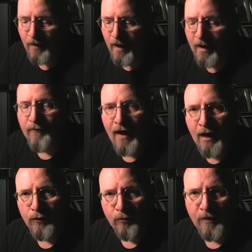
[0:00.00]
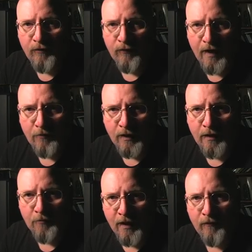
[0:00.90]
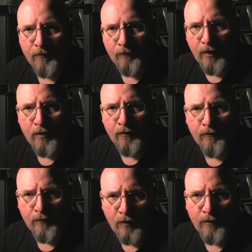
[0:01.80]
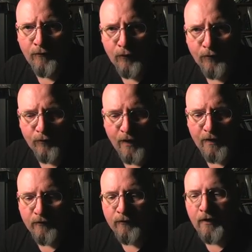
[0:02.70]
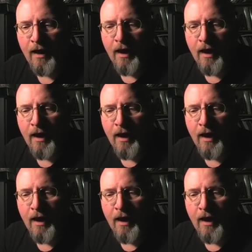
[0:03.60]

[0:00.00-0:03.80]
I value my family and my very very few friends.